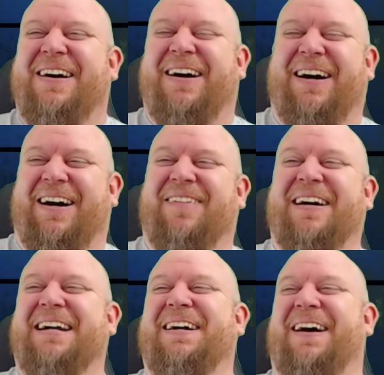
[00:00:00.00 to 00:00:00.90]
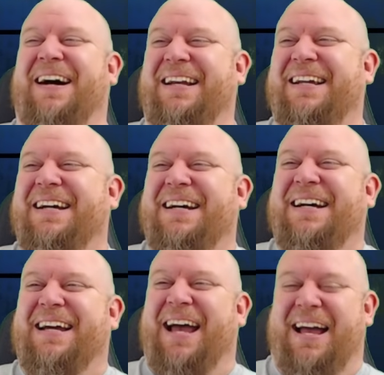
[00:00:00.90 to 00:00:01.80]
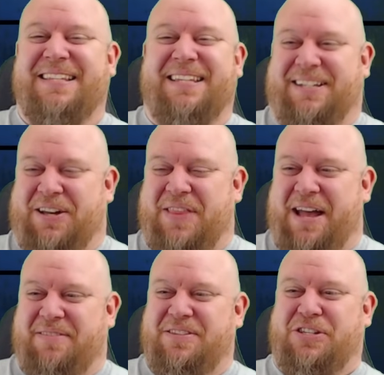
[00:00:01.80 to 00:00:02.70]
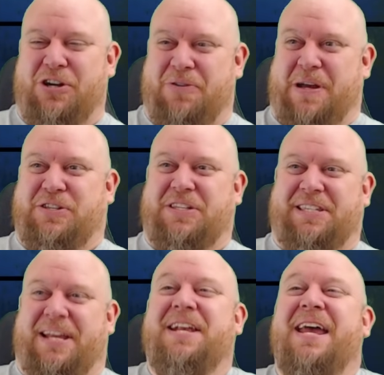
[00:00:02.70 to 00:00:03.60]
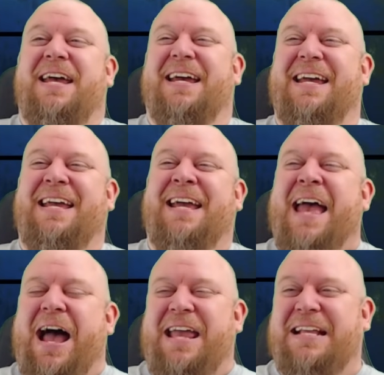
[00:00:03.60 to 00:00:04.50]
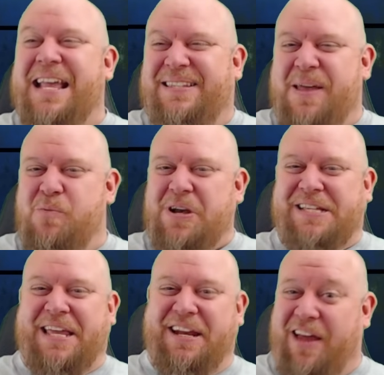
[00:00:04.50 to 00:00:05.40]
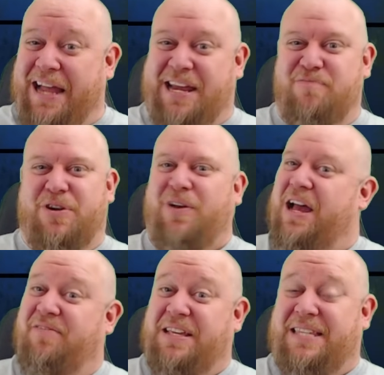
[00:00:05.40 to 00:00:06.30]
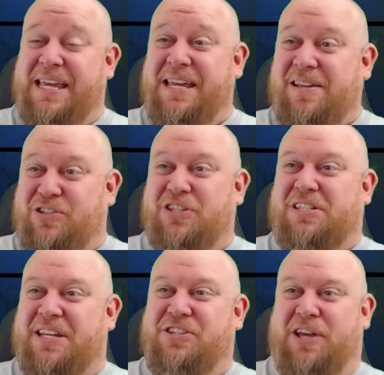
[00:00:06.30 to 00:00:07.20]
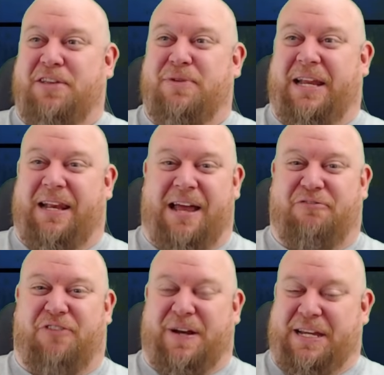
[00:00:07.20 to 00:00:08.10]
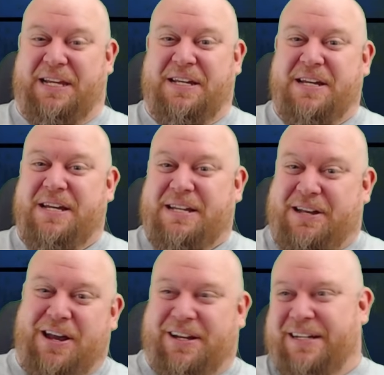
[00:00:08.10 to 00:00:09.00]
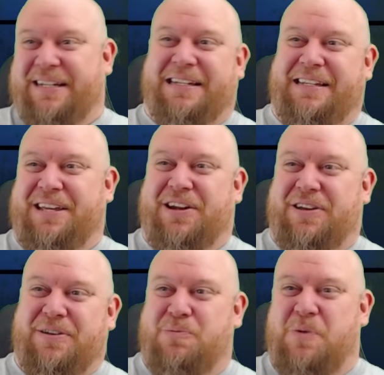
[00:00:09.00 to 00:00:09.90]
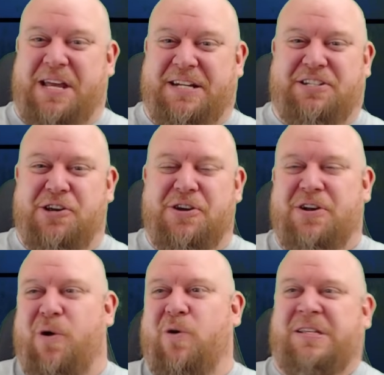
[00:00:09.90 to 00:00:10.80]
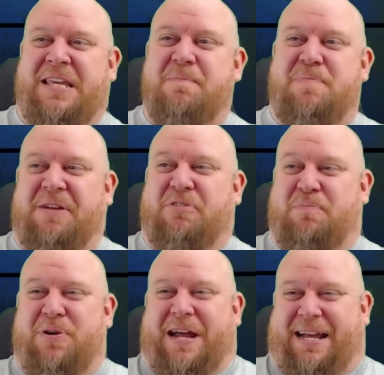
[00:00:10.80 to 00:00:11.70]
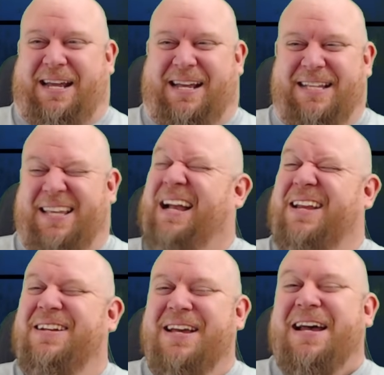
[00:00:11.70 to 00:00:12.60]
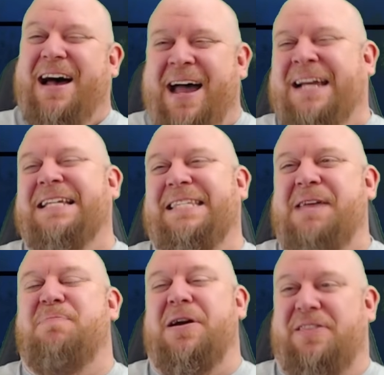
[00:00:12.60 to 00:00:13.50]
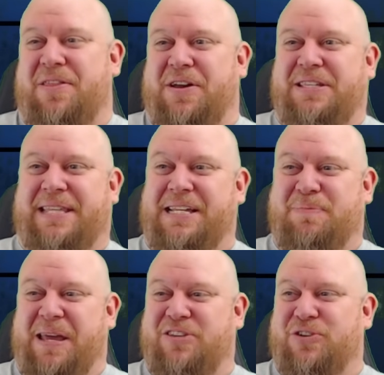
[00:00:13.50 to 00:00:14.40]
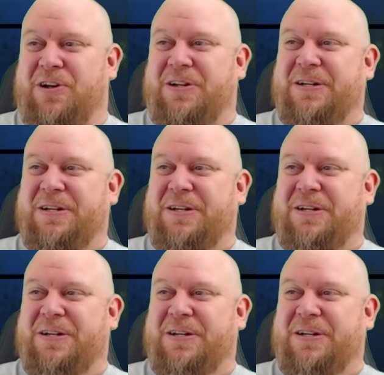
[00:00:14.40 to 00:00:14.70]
Oh my God! Yeah, suck on that, Jon Richardson. Is he, what is he like in real life? Is he just a genuinely like funny kind of, you know, weird dude, or is he a bit of a prick? Because I can I can see both of those things being true.